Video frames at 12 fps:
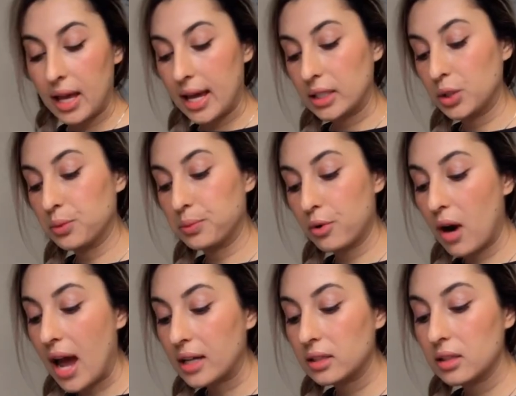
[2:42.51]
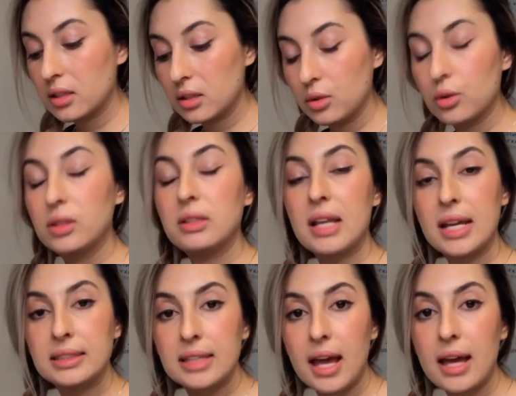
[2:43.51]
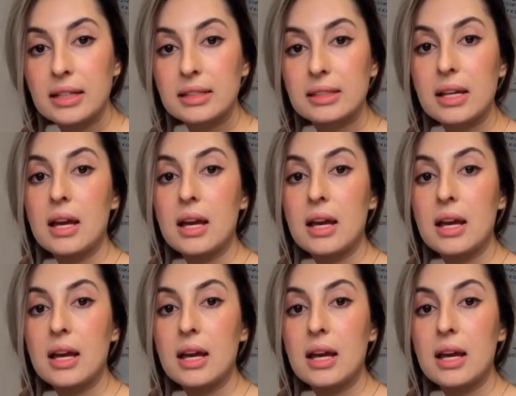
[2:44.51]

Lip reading: and you practice your latex